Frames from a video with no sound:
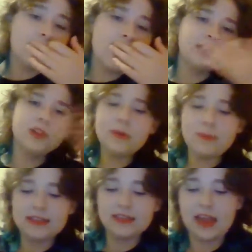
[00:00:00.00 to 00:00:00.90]
But Louis
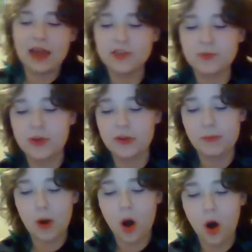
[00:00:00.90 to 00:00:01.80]
basically had this brother
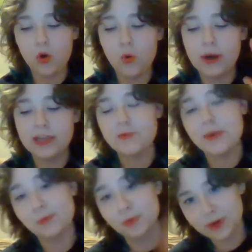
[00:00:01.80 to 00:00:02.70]
Paul who wanted to
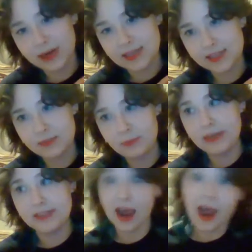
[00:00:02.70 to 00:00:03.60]
be a priest,
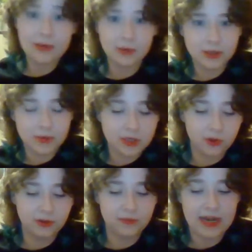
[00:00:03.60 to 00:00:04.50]
but died when Louis
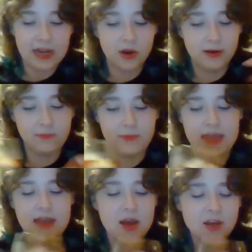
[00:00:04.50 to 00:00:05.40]
told him that he couldn't
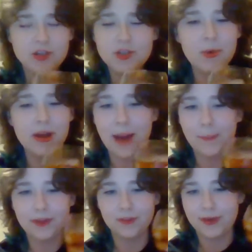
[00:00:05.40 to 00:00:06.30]
be, due to a
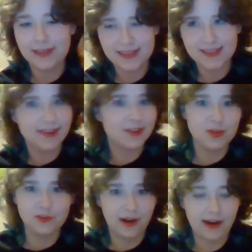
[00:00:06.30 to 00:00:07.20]
couple of reasons that are
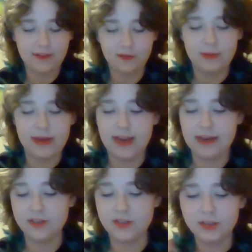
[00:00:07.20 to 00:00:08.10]
too finite for me to get
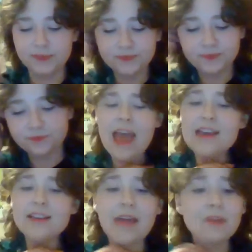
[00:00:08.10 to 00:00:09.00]
into.
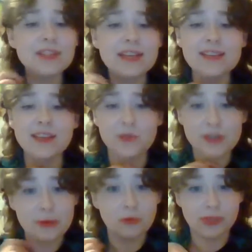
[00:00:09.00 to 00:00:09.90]
And ever since then, Louis
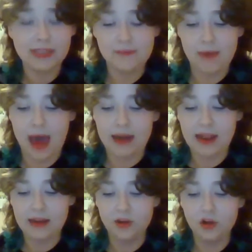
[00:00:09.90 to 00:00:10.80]
has been really mad
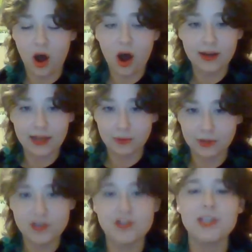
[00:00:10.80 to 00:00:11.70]
at God and
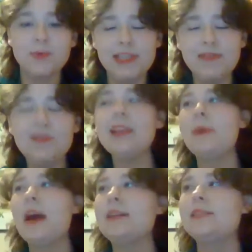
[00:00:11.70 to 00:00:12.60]
religion, specifically
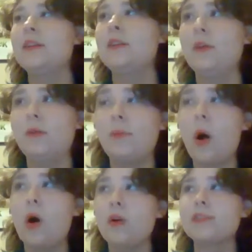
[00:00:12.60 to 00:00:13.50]
because
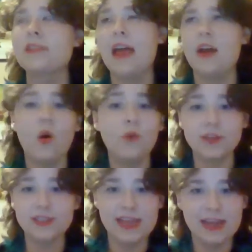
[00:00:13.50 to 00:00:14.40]
Paul's, like,
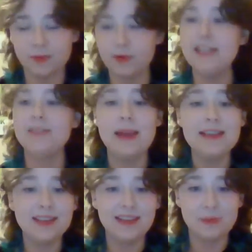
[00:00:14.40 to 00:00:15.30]
overseeing priest
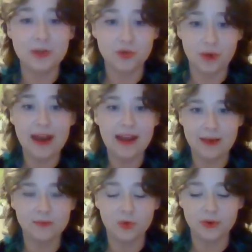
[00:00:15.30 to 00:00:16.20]
basically betrayed
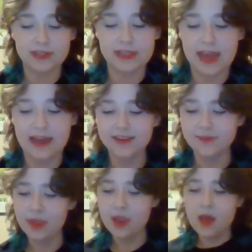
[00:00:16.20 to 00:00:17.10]
him towards the end.
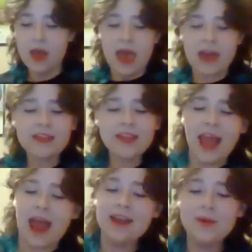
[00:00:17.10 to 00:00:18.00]
And I think
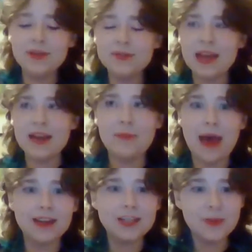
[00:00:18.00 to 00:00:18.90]
anyone who's had a
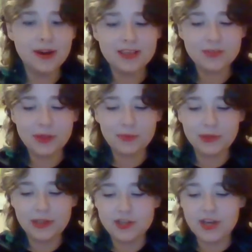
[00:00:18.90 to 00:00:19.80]
bad experience with
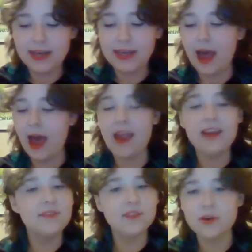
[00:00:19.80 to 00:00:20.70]
religion
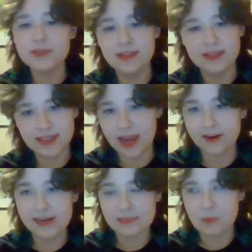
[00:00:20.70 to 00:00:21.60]
kind of knows that the
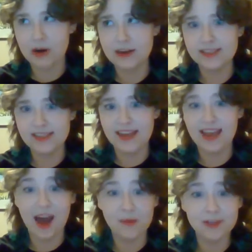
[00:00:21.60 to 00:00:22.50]
scariest part is seeing
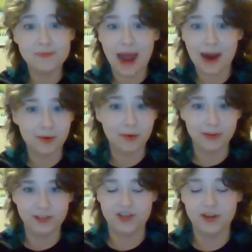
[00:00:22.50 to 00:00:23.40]
how much power
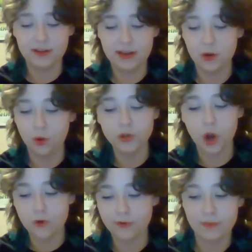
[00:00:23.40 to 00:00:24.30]
religion can
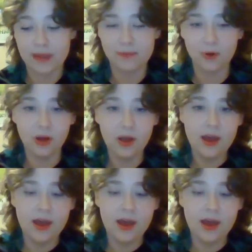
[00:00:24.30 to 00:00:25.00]
hold over people.